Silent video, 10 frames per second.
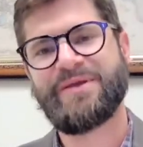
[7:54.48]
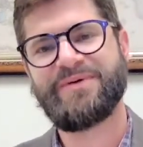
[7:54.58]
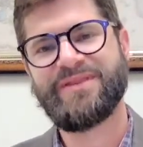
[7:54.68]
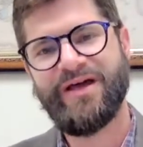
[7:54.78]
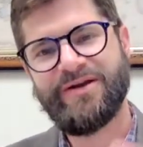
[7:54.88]

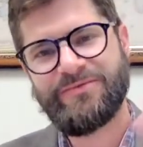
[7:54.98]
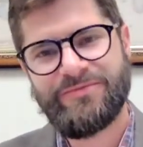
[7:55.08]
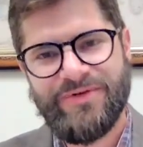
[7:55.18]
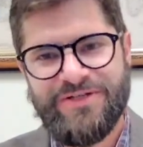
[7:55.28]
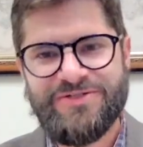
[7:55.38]
But that
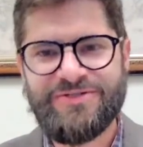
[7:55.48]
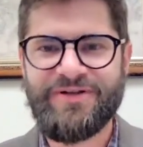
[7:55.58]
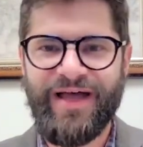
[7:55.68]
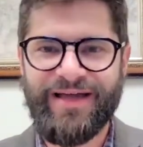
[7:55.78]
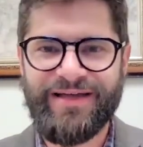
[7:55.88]
original
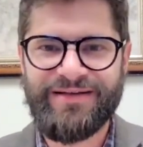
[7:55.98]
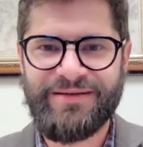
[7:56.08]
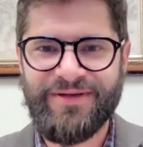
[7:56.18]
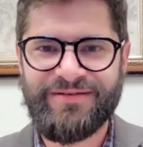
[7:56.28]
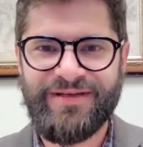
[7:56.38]

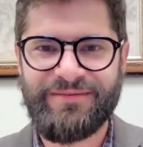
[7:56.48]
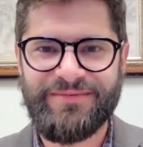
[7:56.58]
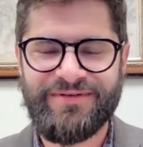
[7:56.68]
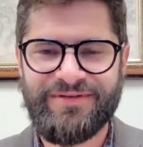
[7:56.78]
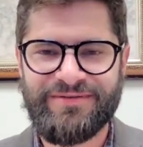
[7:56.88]
academic
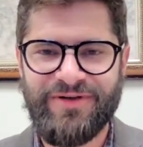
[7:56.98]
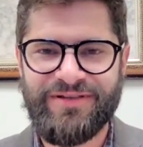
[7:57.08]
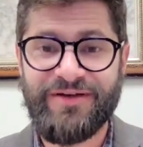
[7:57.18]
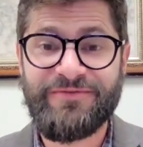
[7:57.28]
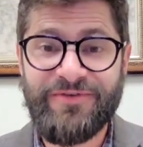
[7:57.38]
skepticism, right,
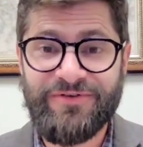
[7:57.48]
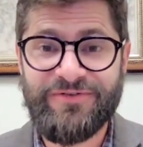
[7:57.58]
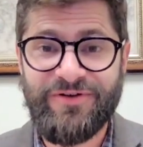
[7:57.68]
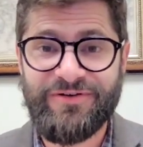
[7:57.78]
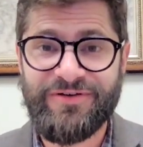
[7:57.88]
that first
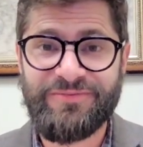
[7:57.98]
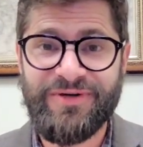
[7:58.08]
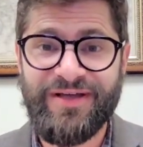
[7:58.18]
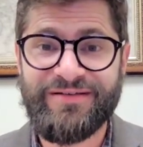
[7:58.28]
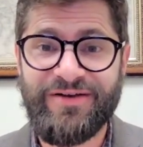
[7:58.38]
started
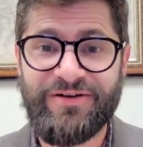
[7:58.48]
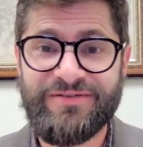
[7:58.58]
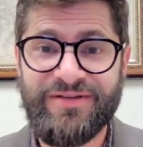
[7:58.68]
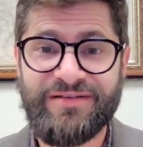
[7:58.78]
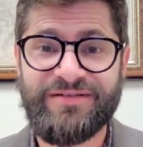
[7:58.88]
when
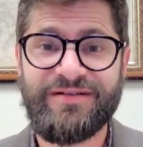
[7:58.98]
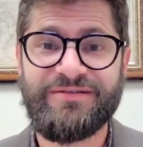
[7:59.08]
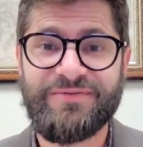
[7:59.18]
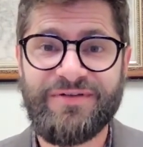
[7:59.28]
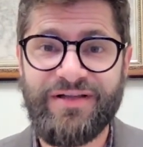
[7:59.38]
Arcesilaus
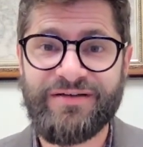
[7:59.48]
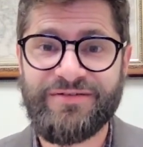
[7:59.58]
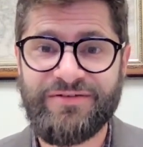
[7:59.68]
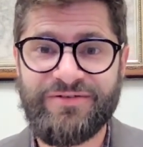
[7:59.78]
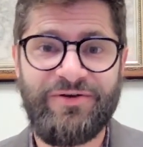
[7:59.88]
was
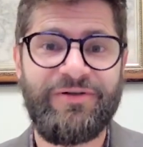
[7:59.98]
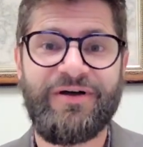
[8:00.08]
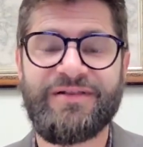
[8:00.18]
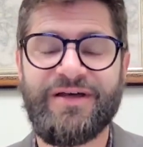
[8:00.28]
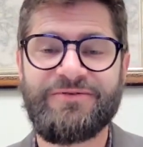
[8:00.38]
elected
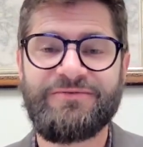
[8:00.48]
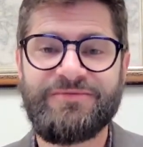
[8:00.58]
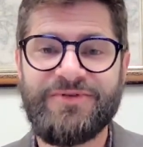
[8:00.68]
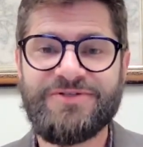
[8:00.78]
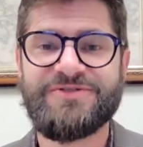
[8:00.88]
scholar, that
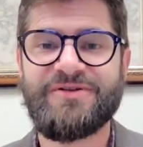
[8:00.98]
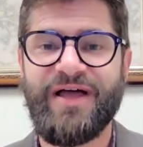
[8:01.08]
original